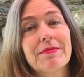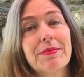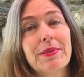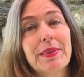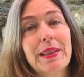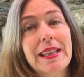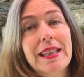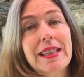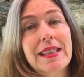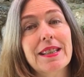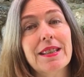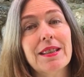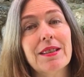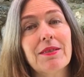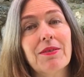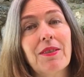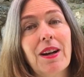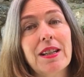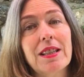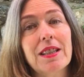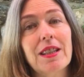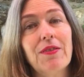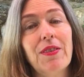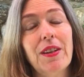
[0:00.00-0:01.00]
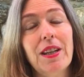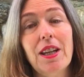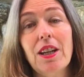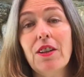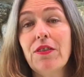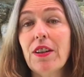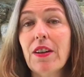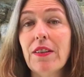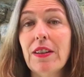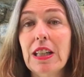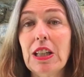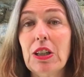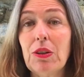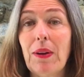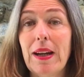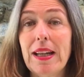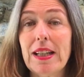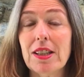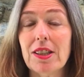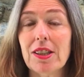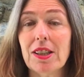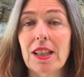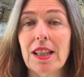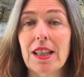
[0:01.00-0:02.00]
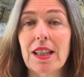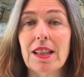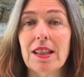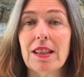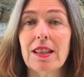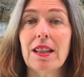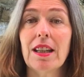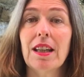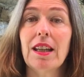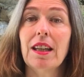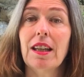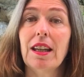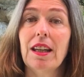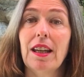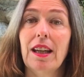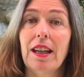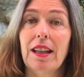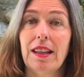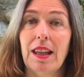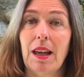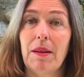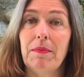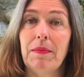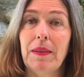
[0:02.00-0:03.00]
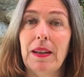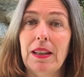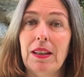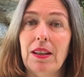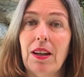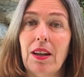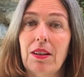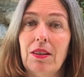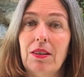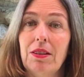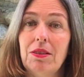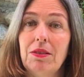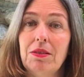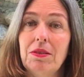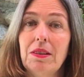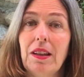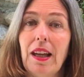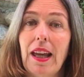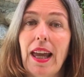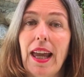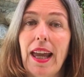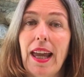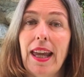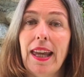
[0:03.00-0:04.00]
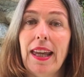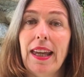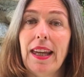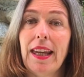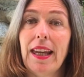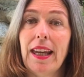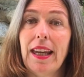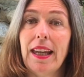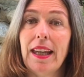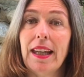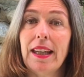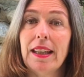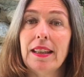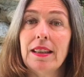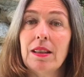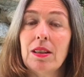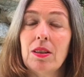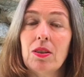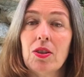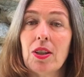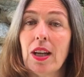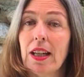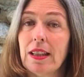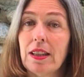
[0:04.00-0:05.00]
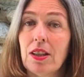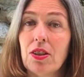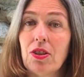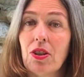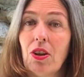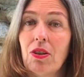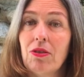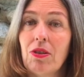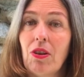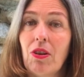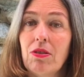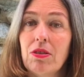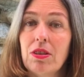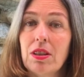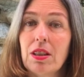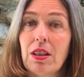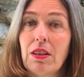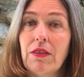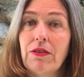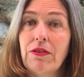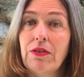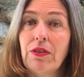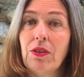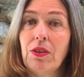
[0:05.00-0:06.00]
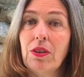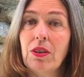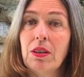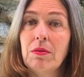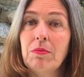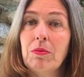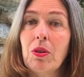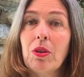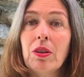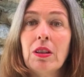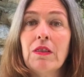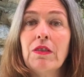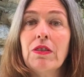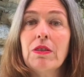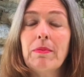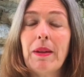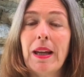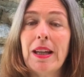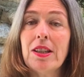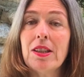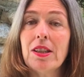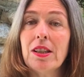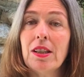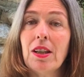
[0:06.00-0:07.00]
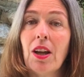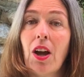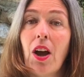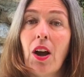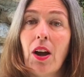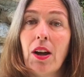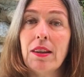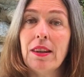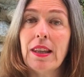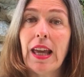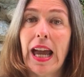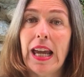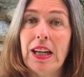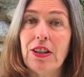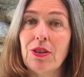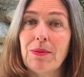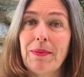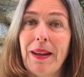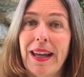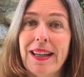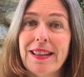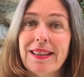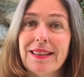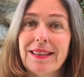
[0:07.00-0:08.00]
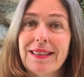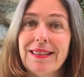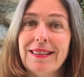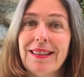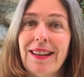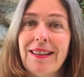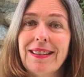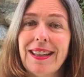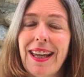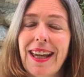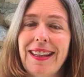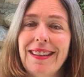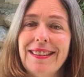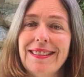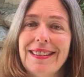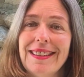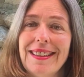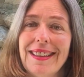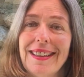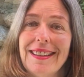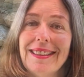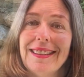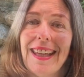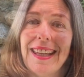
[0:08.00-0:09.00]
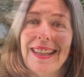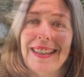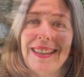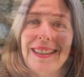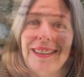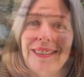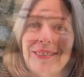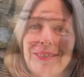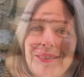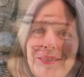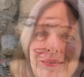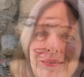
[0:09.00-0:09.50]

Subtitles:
please watch the video. If you have any questions, let me know, and check the show notes for more information on the HydroMask. Okay? Thank you.